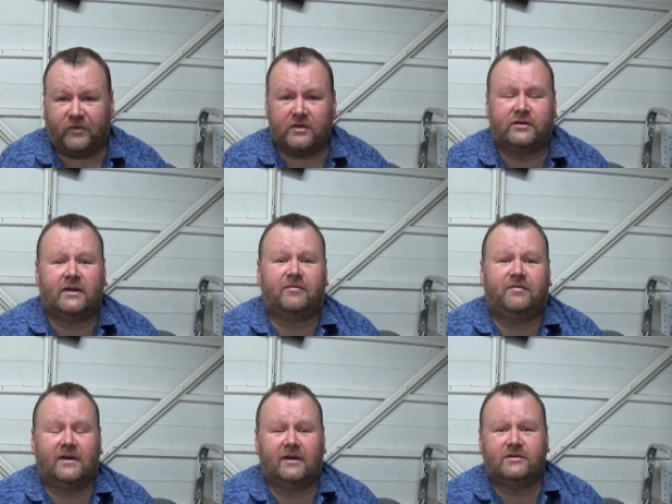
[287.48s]
So they're
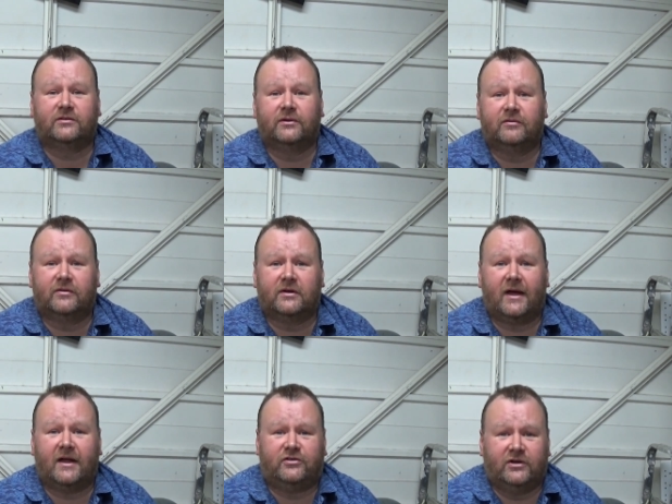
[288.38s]
fairly sort of
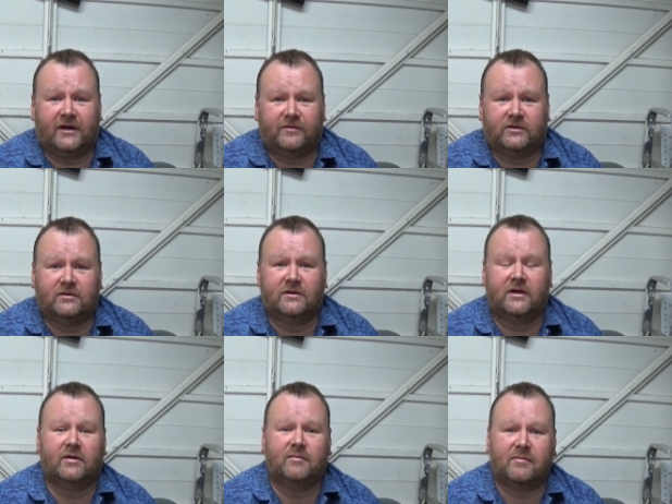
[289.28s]
entry-level
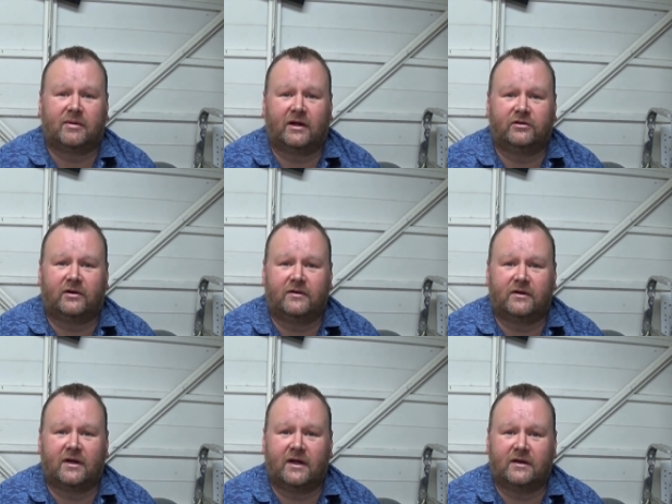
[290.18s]
impact
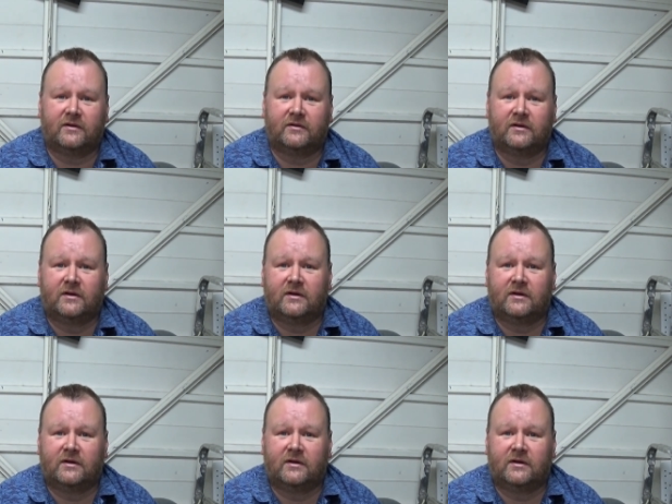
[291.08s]
driver and